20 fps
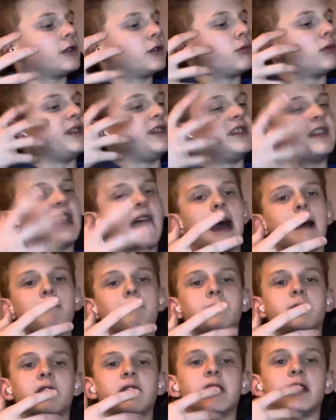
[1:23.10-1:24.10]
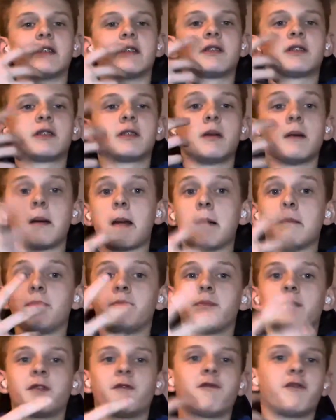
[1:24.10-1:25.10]
to adapt to this
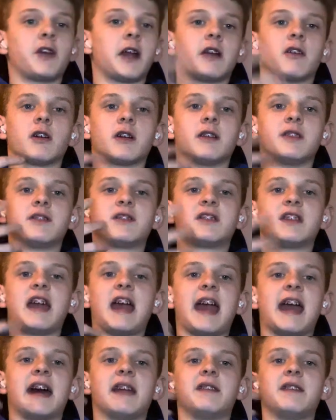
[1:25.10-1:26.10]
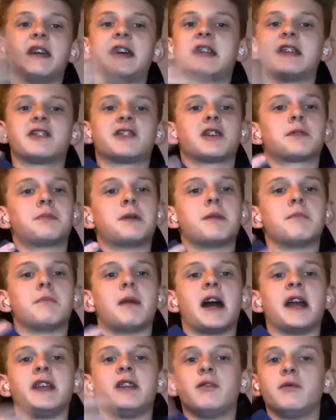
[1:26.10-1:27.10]
fragrance, and it has just been
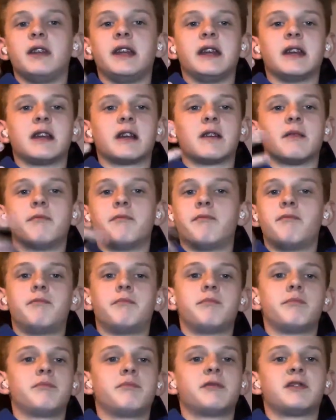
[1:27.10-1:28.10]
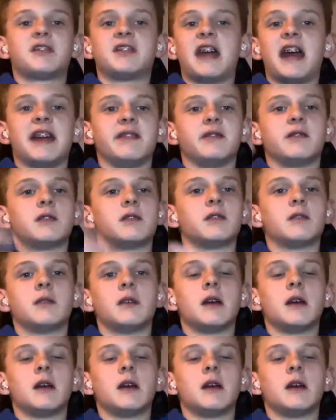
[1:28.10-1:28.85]
my unique sent.